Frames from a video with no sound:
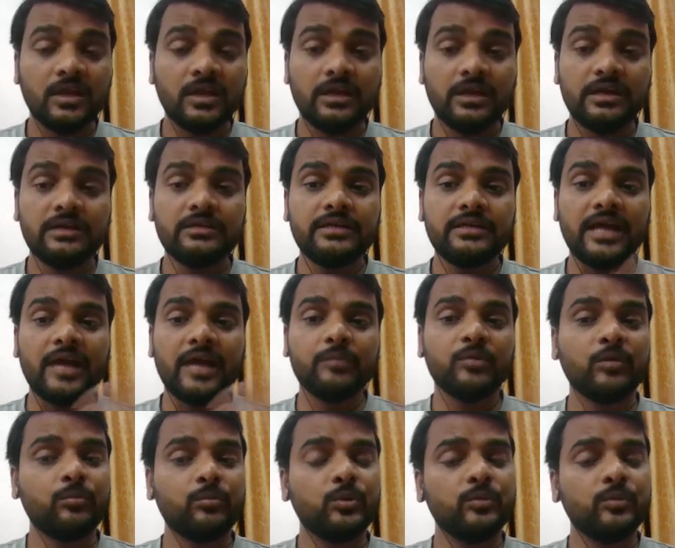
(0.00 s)
in time
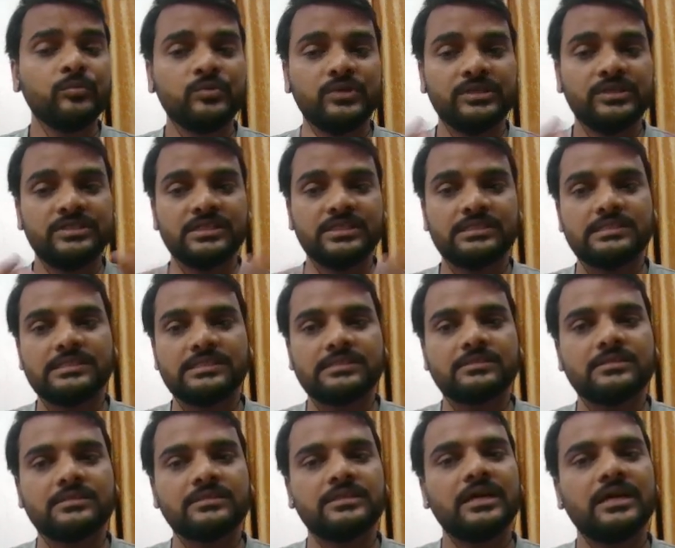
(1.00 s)
of boom, we just
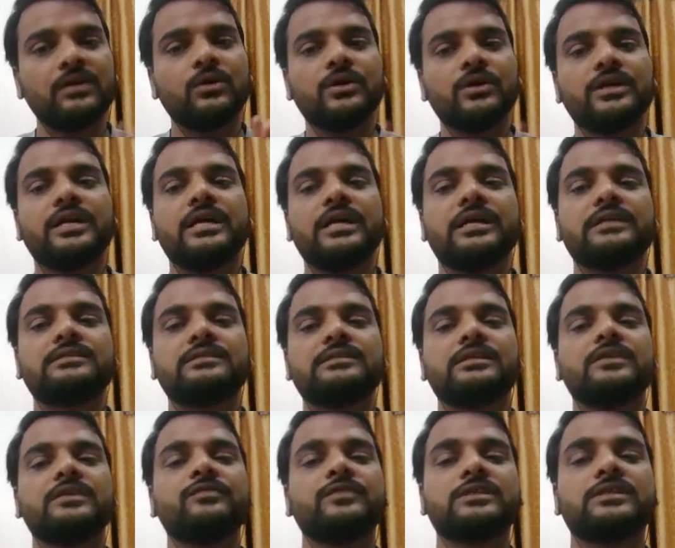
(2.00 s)
discussed that
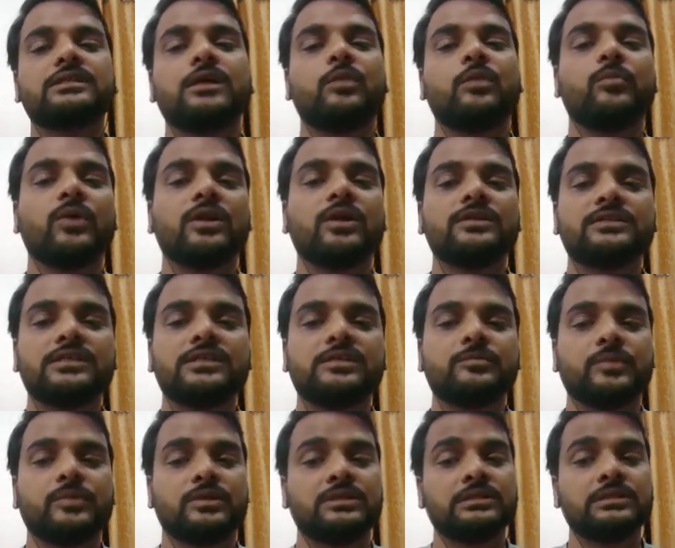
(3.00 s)
contradictory fiscal policy
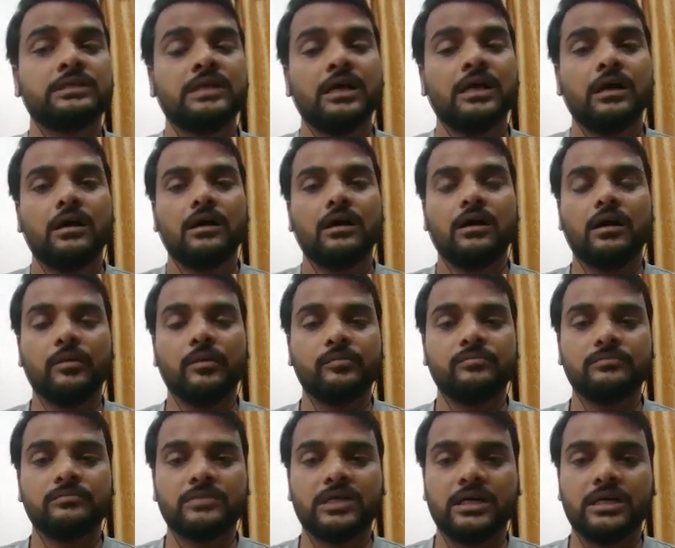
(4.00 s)

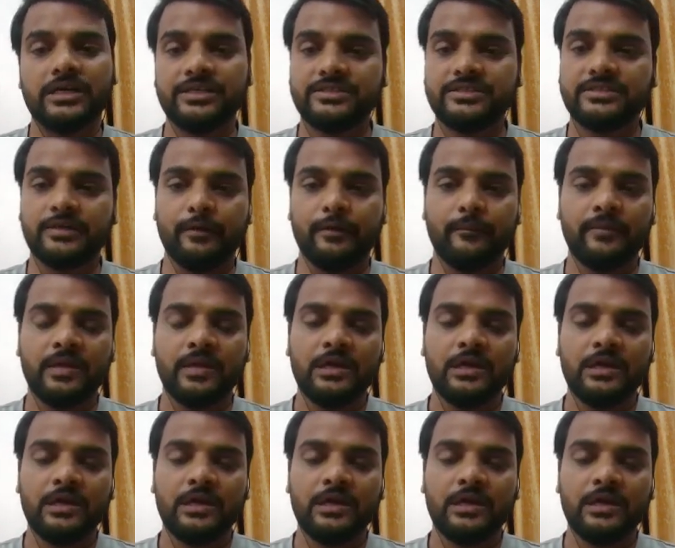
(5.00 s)
is done.